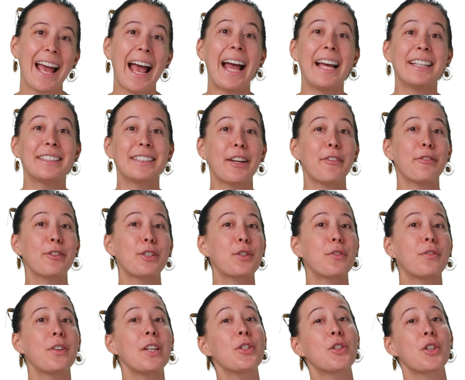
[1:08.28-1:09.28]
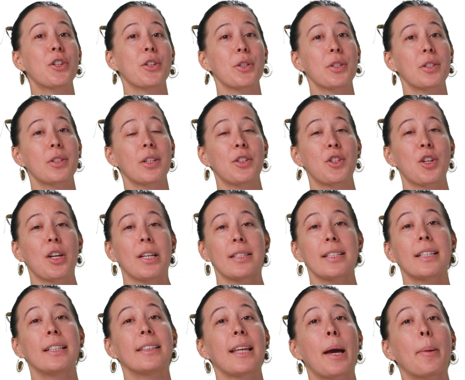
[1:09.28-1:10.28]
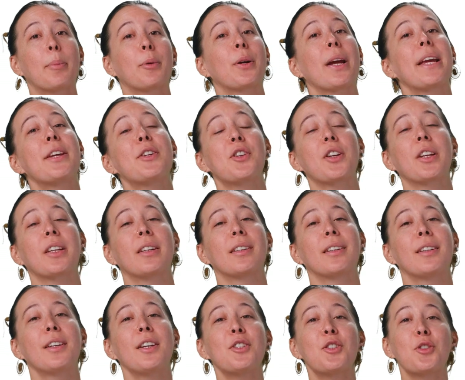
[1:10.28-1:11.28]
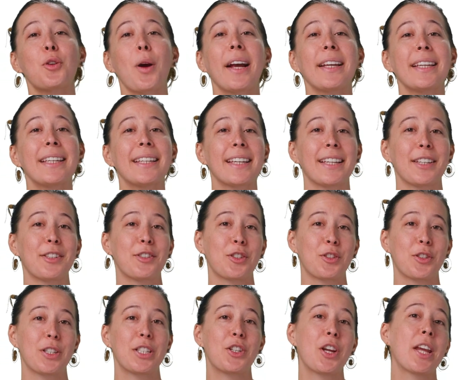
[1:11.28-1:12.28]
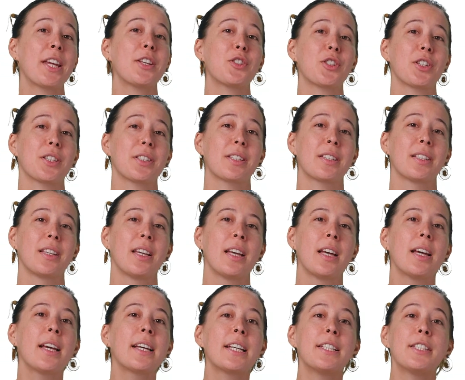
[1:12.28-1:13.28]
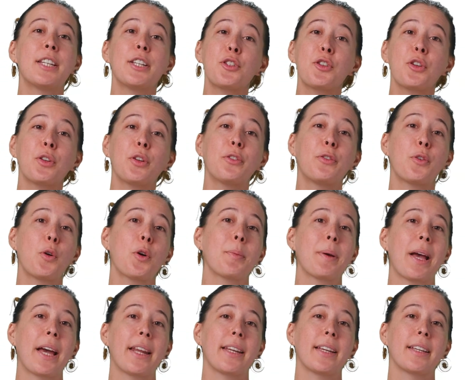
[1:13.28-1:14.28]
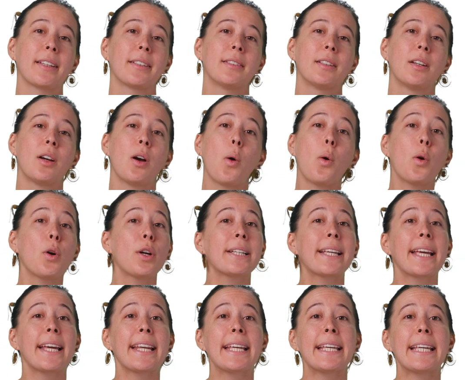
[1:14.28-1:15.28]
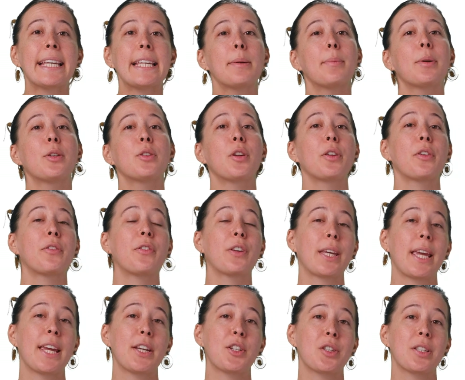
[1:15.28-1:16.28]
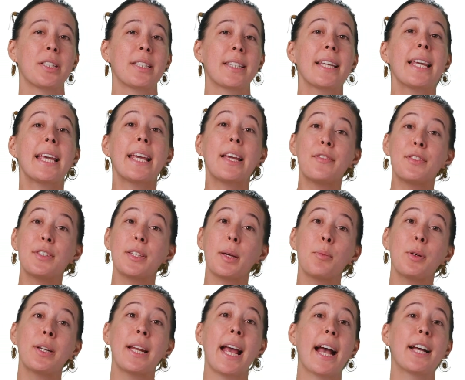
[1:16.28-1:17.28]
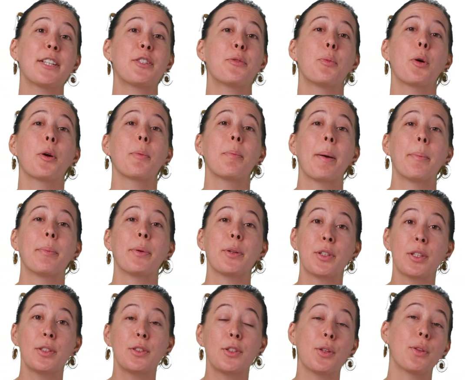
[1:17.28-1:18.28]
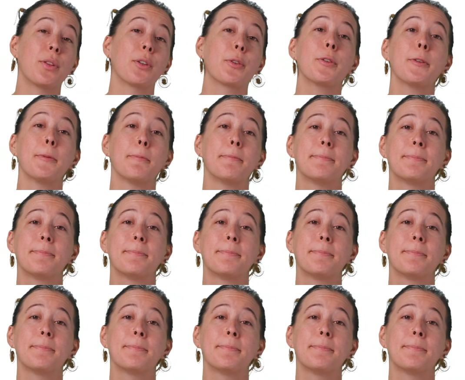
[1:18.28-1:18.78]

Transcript: and leverage features such as collaboration, tracking history changes, conditional formatting, or getting email notifications if someone adds more members to the group.